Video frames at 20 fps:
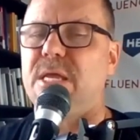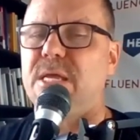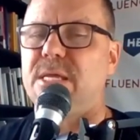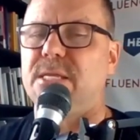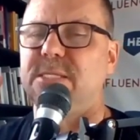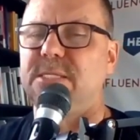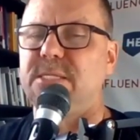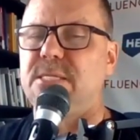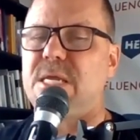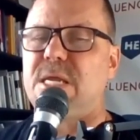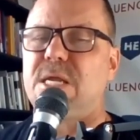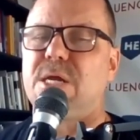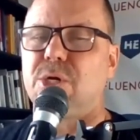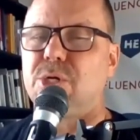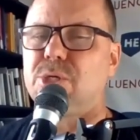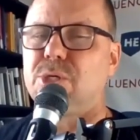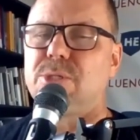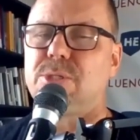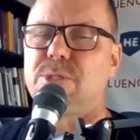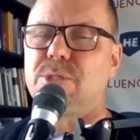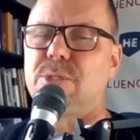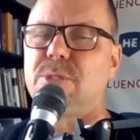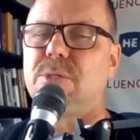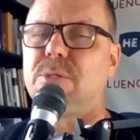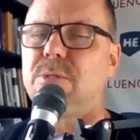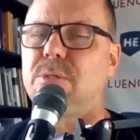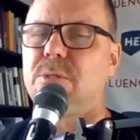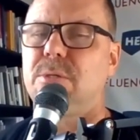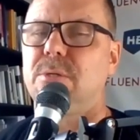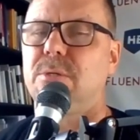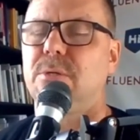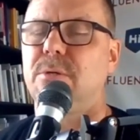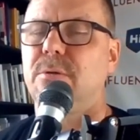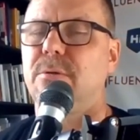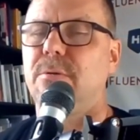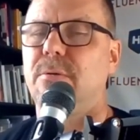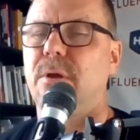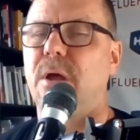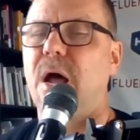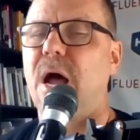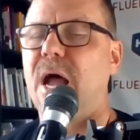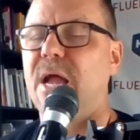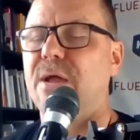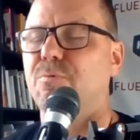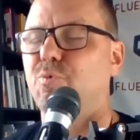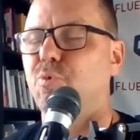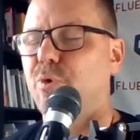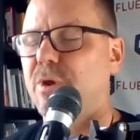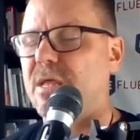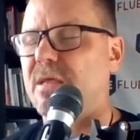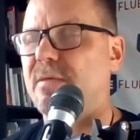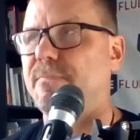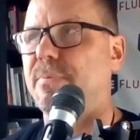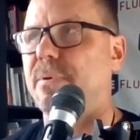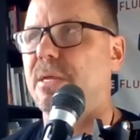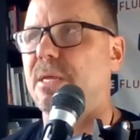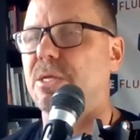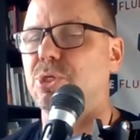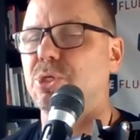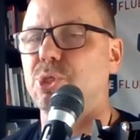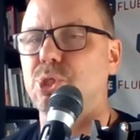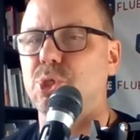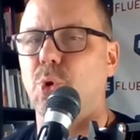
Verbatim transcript: in tears, I reap in